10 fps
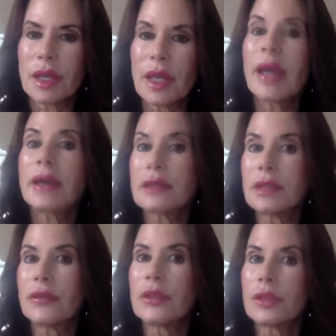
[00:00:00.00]
And
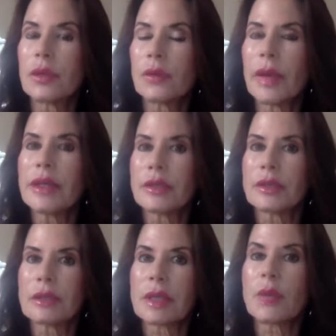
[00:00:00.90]
if you do it regularly,